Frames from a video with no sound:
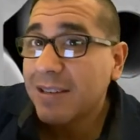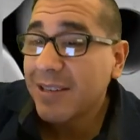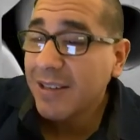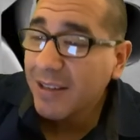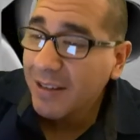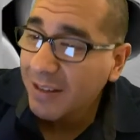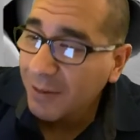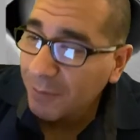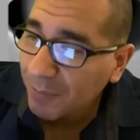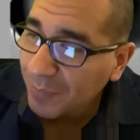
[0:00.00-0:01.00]
t,
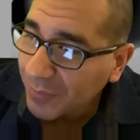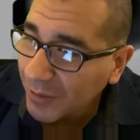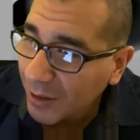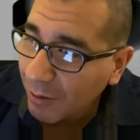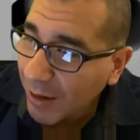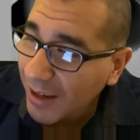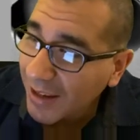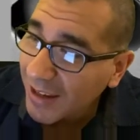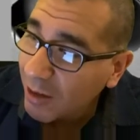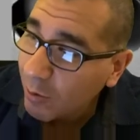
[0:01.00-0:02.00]
right,
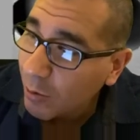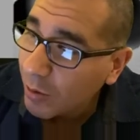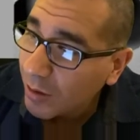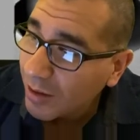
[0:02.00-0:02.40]
equal